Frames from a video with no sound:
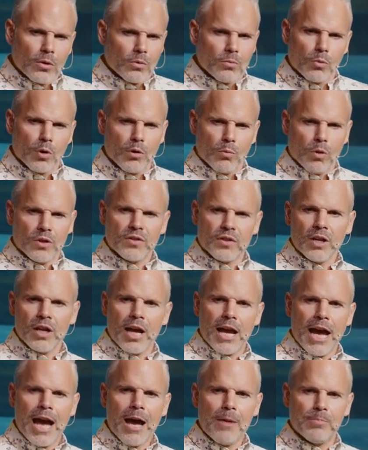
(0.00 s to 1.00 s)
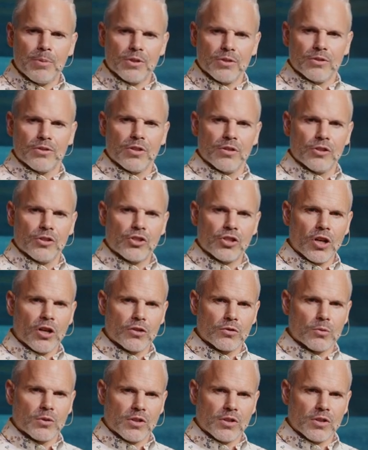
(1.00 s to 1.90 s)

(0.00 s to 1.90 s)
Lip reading: what's going to happen to the church?